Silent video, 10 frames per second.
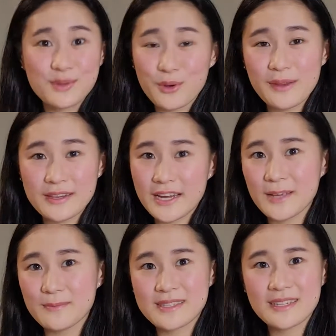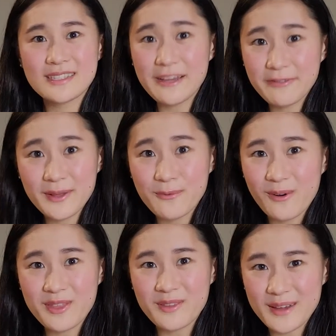so many times. Definitely
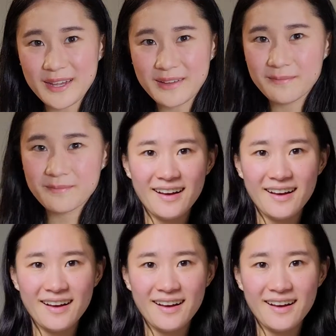worth the money.